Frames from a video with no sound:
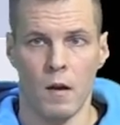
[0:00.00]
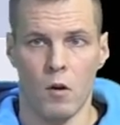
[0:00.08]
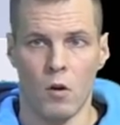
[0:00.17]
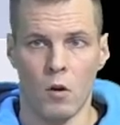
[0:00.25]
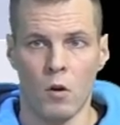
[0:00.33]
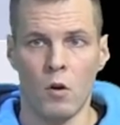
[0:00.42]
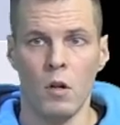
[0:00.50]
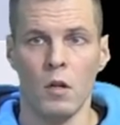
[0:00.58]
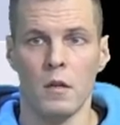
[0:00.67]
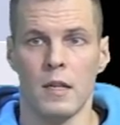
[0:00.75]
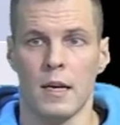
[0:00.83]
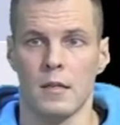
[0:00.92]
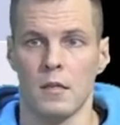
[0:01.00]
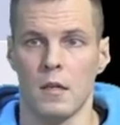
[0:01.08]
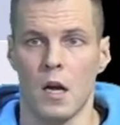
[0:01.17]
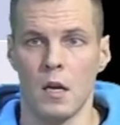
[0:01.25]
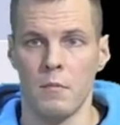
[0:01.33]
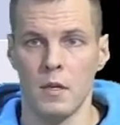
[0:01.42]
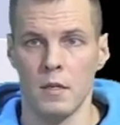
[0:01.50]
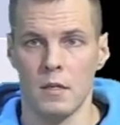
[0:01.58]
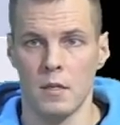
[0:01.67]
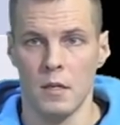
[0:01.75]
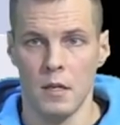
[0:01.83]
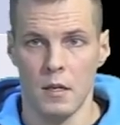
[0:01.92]
All the
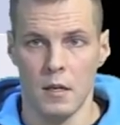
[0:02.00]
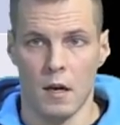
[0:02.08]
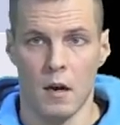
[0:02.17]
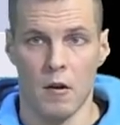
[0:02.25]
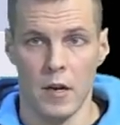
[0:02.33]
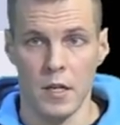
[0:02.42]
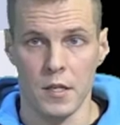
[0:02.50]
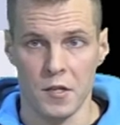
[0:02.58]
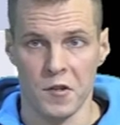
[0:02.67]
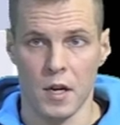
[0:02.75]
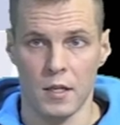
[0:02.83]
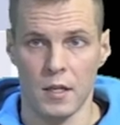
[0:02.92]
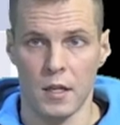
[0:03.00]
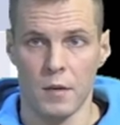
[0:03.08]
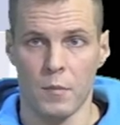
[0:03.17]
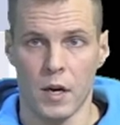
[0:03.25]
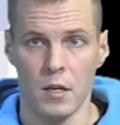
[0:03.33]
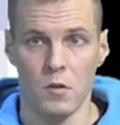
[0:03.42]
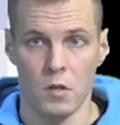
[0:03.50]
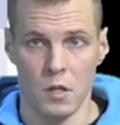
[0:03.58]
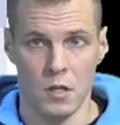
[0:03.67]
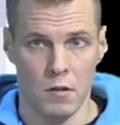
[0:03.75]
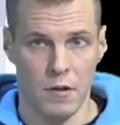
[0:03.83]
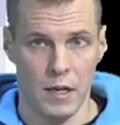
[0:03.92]
assignments are instructed by using
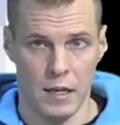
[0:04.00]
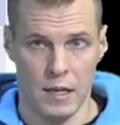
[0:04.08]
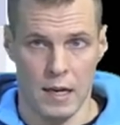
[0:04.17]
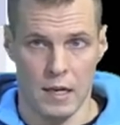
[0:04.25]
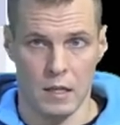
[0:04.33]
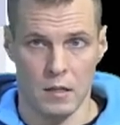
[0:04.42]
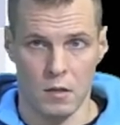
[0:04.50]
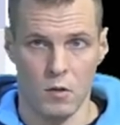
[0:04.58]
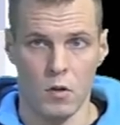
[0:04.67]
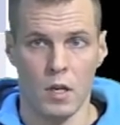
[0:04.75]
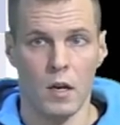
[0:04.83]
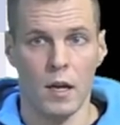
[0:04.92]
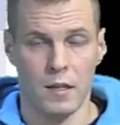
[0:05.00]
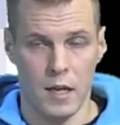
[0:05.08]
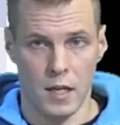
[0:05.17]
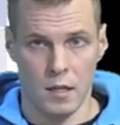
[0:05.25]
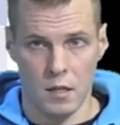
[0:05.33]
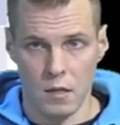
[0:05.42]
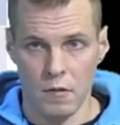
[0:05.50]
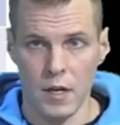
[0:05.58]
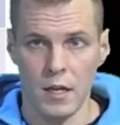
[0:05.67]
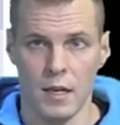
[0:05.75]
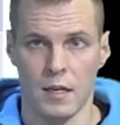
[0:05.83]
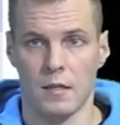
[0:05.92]
screencasts. So you can take the
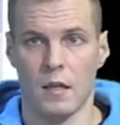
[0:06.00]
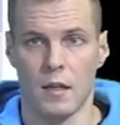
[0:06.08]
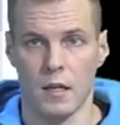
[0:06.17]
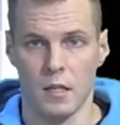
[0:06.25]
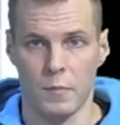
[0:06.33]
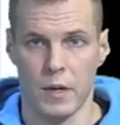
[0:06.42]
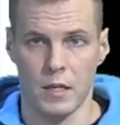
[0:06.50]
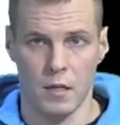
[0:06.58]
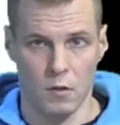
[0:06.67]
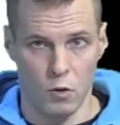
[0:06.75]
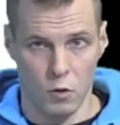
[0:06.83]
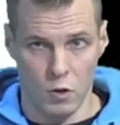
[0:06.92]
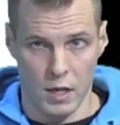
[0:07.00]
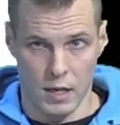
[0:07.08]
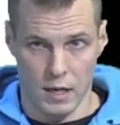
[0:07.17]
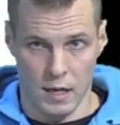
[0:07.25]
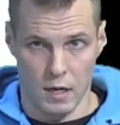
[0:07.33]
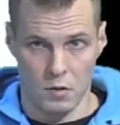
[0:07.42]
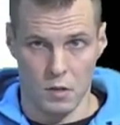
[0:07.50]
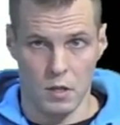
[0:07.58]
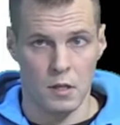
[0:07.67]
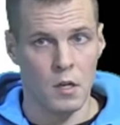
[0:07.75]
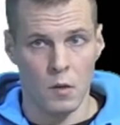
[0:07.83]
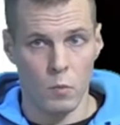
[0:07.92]
screencast that explains how to do the
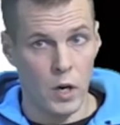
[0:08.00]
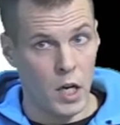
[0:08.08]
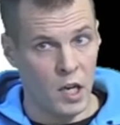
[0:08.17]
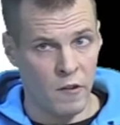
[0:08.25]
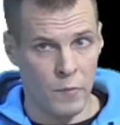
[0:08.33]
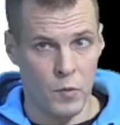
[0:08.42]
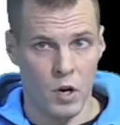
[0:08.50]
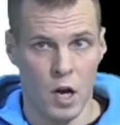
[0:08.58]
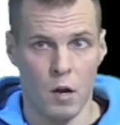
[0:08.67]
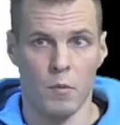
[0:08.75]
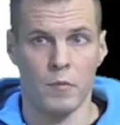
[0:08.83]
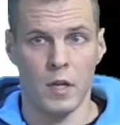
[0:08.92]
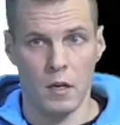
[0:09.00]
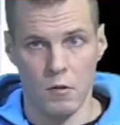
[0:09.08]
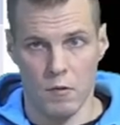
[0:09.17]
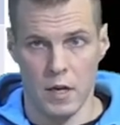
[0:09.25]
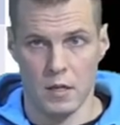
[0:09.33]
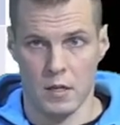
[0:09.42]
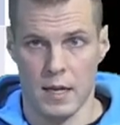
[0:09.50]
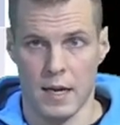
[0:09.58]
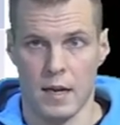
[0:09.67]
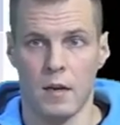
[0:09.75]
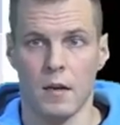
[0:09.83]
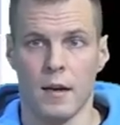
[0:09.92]
analysis. When you have problem, then you raise
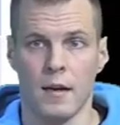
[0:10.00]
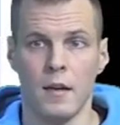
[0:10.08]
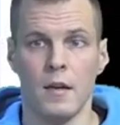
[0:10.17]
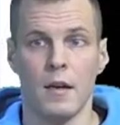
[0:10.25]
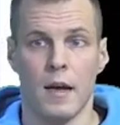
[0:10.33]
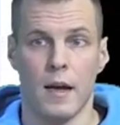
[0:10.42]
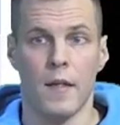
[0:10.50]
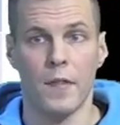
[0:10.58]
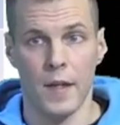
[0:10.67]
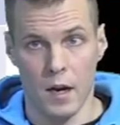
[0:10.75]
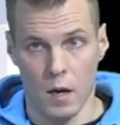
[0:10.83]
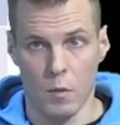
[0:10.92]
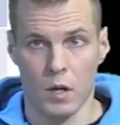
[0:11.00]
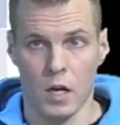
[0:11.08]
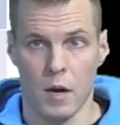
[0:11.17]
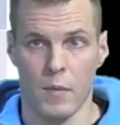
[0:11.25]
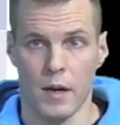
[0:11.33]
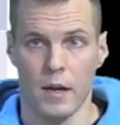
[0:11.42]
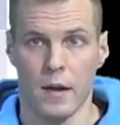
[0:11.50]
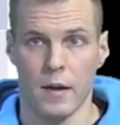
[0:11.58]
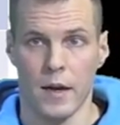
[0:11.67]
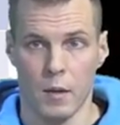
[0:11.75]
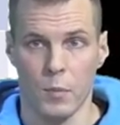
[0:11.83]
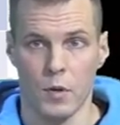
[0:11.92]
hand and then I will come and
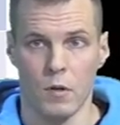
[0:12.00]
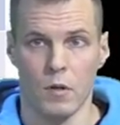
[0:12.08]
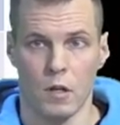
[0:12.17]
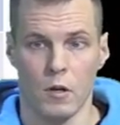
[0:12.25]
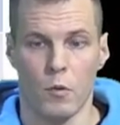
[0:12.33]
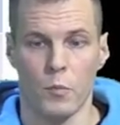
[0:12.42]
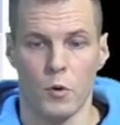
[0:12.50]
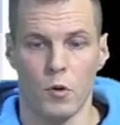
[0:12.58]
help you in the computer